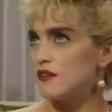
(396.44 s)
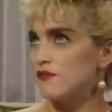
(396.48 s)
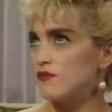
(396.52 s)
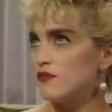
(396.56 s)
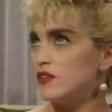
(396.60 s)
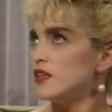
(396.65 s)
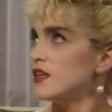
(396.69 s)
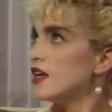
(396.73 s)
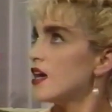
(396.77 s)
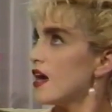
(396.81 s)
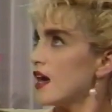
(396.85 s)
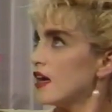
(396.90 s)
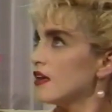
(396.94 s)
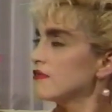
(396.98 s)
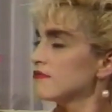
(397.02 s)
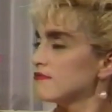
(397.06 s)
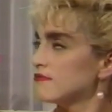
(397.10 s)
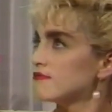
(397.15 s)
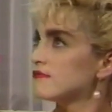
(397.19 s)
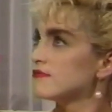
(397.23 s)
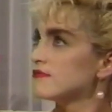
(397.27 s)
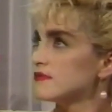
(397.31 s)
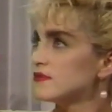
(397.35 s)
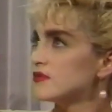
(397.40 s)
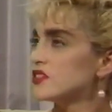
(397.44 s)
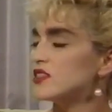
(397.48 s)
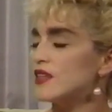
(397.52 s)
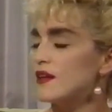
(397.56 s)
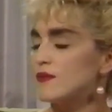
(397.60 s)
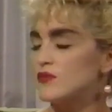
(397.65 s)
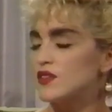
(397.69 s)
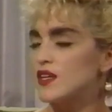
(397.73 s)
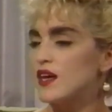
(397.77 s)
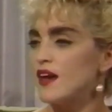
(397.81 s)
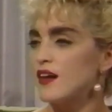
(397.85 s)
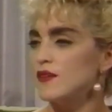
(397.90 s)
Yeah,
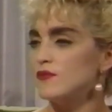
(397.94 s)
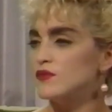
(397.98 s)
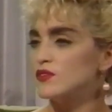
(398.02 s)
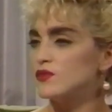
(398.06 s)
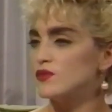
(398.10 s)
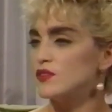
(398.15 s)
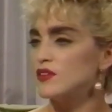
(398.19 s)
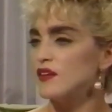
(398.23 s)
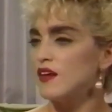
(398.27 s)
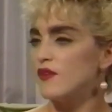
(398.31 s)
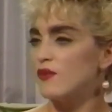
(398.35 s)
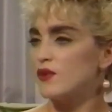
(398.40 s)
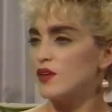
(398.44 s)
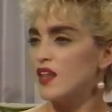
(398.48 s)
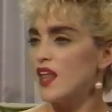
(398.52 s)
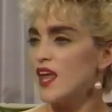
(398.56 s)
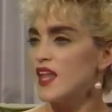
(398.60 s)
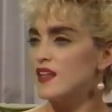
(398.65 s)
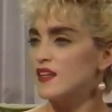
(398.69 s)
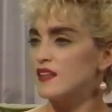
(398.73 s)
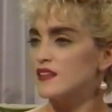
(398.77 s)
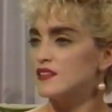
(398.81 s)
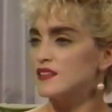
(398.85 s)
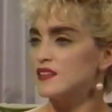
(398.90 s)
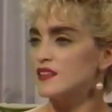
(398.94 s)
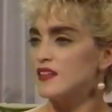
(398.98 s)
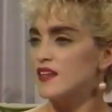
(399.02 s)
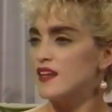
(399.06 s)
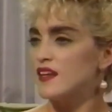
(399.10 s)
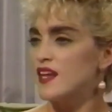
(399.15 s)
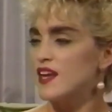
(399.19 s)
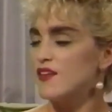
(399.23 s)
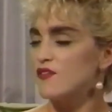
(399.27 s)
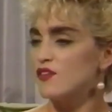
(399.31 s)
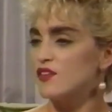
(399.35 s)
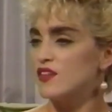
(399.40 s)
sometimes, when they're relentless and they
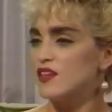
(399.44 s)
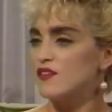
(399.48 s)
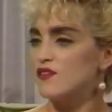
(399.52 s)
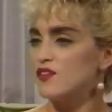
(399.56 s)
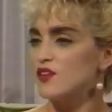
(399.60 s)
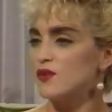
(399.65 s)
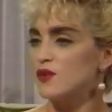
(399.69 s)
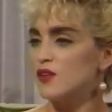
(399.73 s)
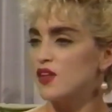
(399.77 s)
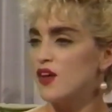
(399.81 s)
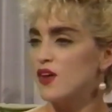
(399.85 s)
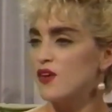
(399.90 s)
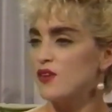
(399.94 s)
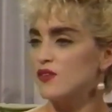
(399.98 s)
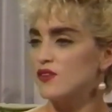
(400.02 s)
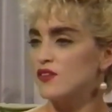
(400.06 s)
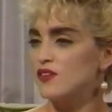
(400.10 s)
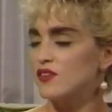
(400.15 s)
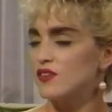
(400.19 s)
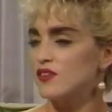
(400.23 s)
never leave you alone.